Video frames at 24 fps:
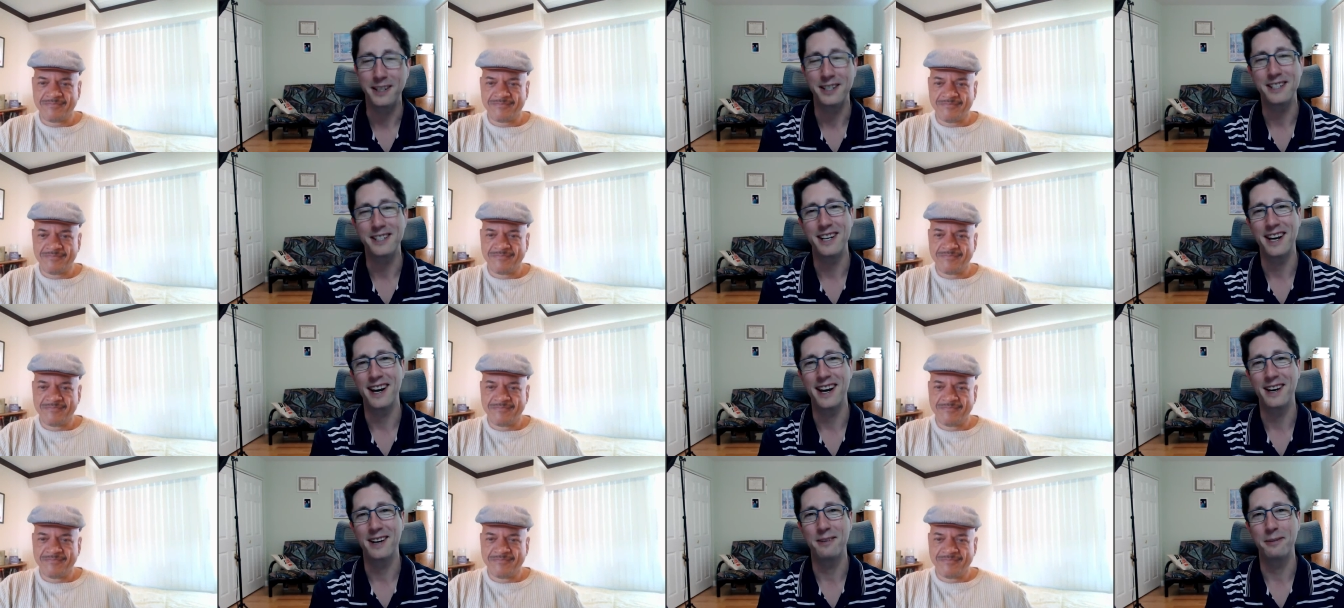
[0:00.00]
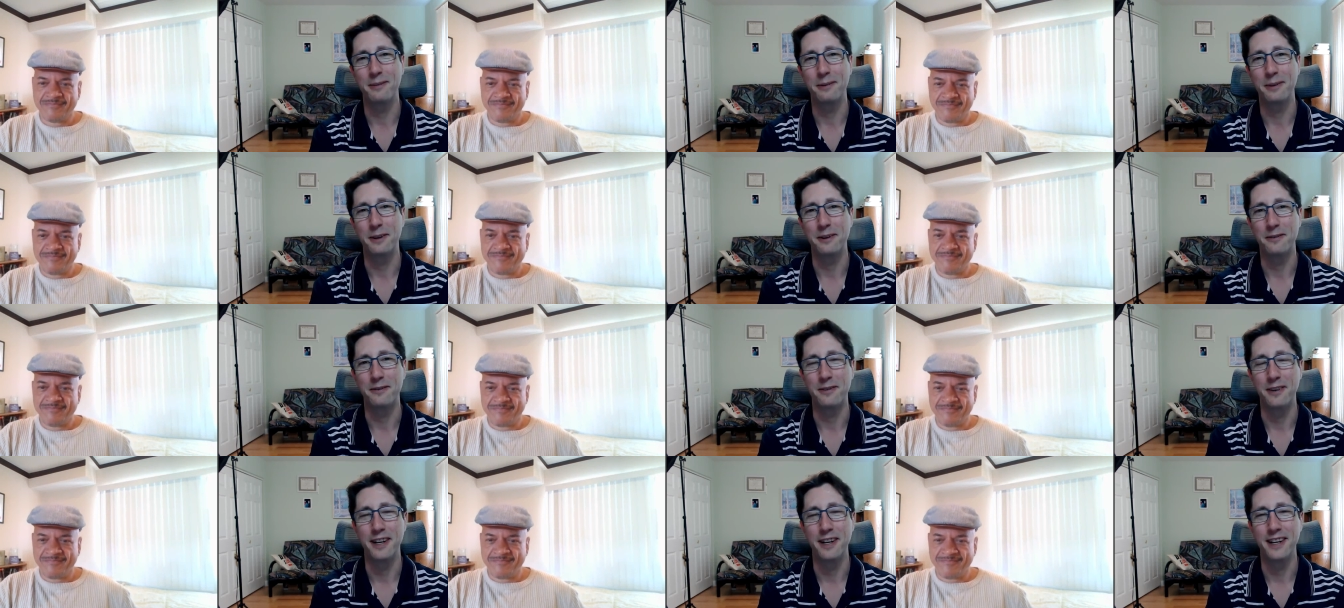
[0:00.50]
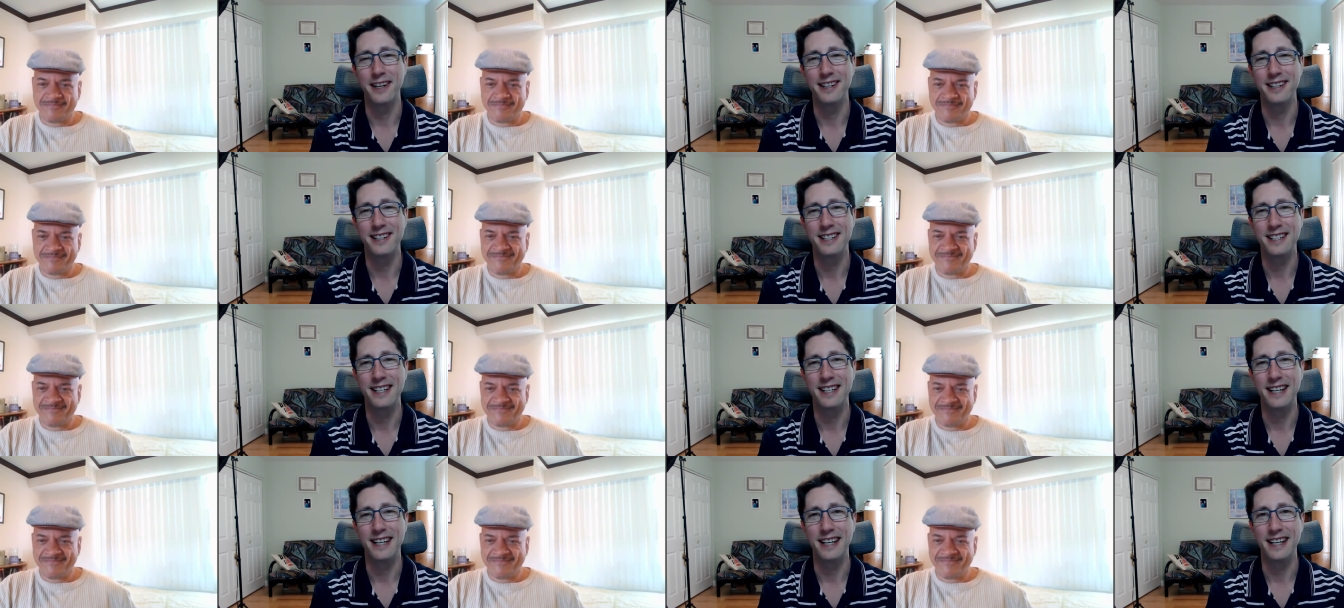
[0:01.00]
Speaker 1: Please share with your
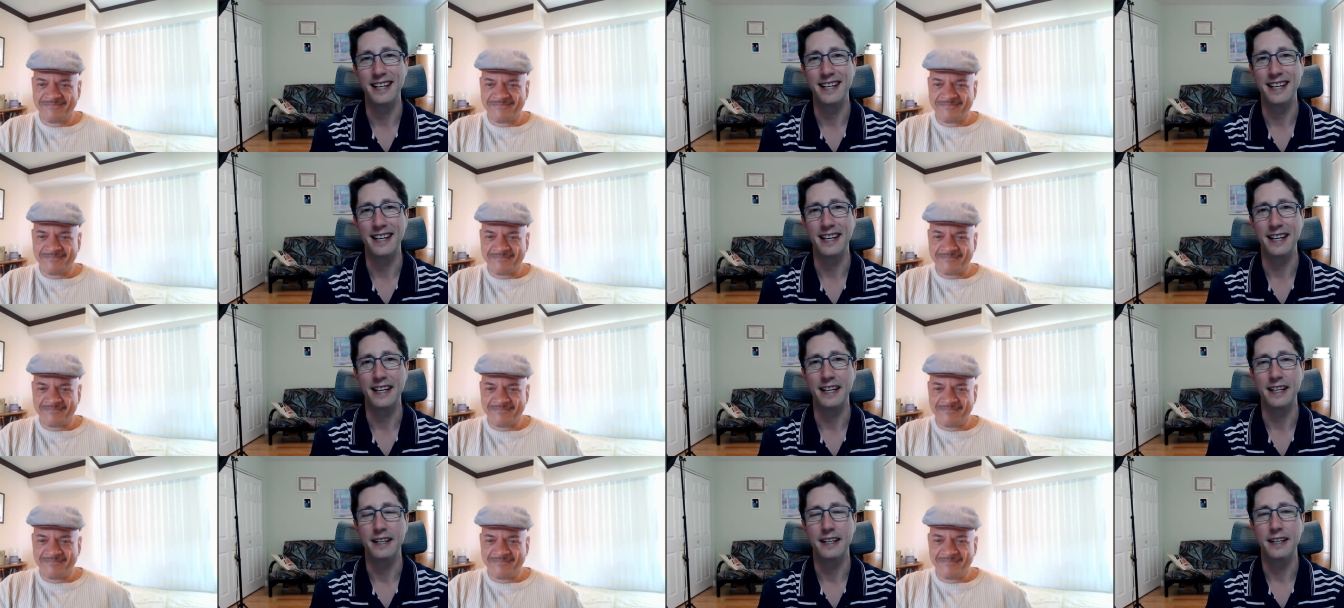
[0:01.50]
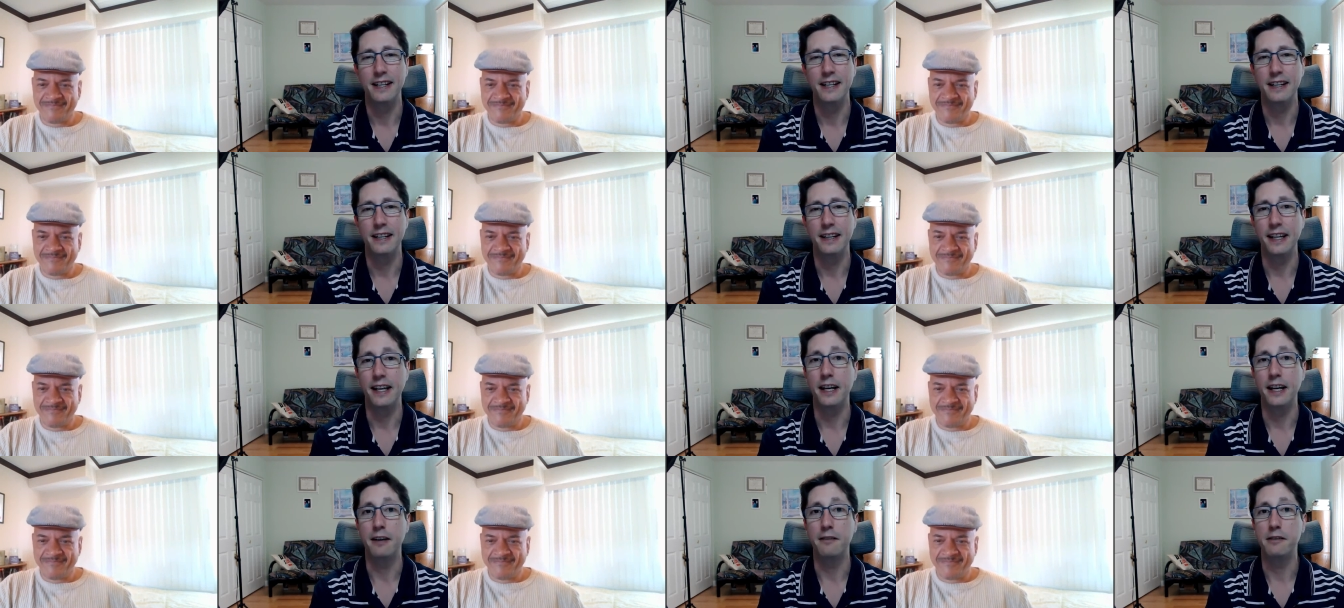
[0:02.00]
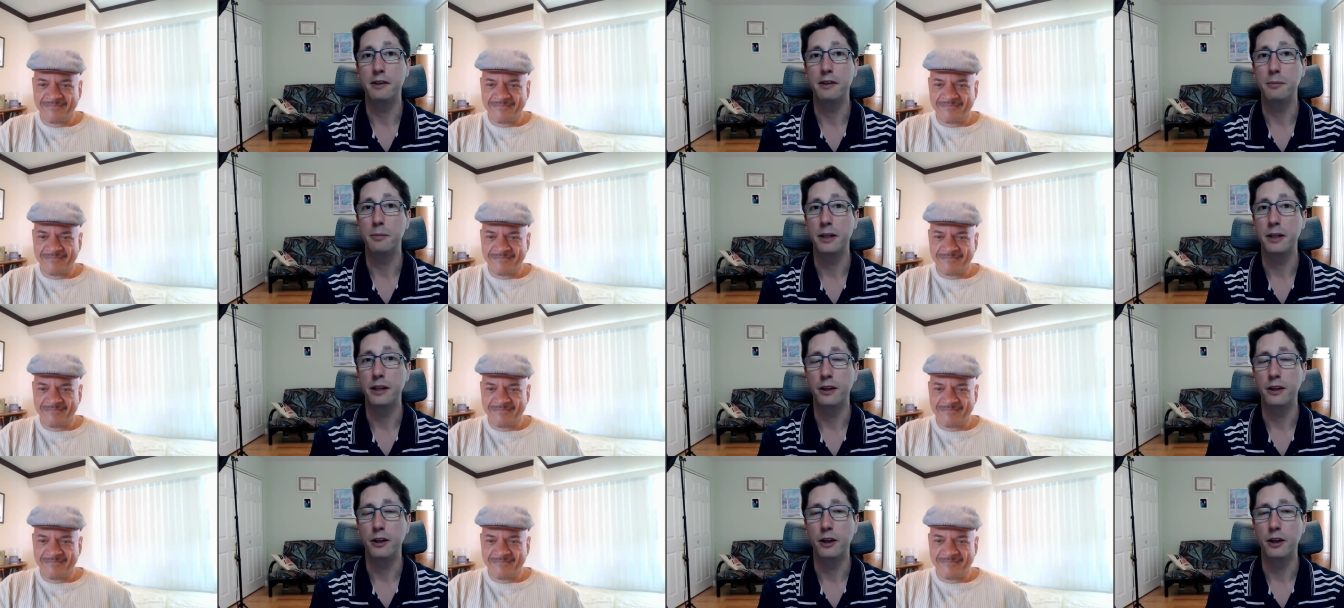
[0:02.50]
friends and let
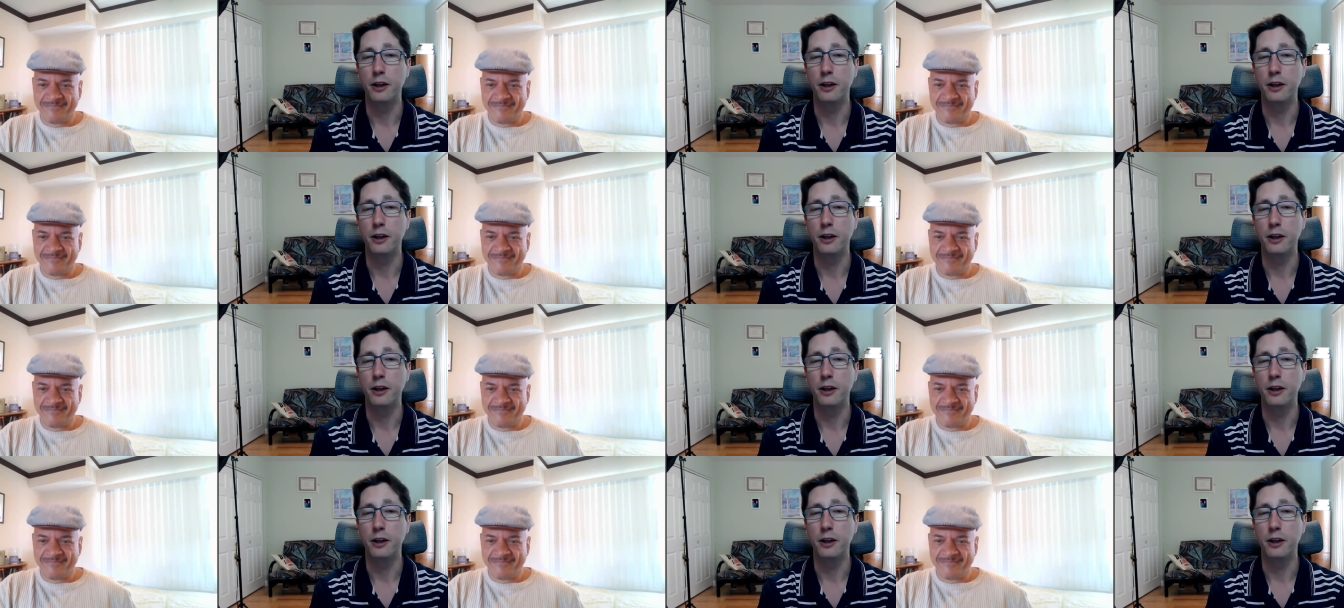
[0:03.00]
everybody